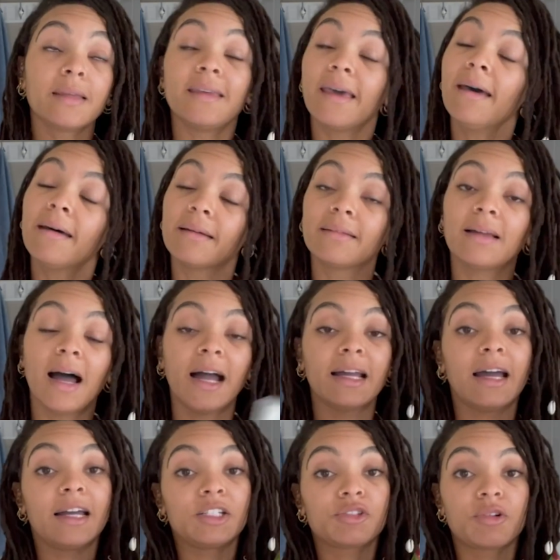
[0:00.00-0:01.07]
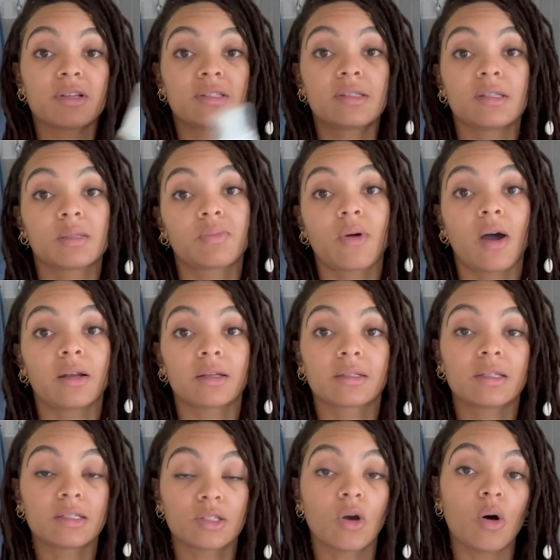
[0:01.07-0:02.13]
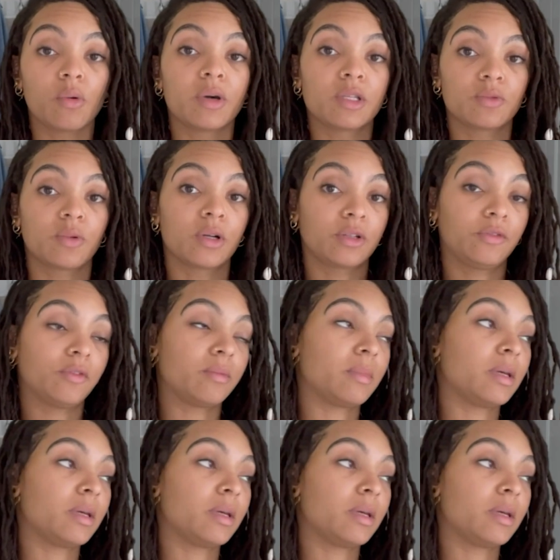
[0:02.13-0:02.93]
Yeah, I trust this product. It's always worked for